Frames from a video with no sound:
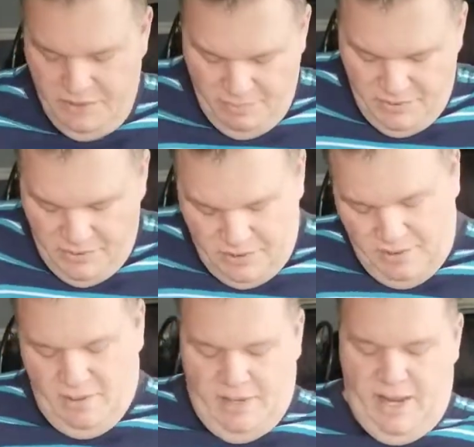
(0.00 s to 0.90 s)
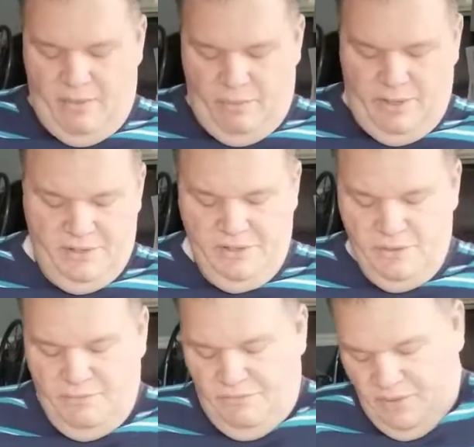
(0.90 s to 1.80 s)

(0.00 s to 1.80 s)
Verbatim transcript: zippers. And what I do for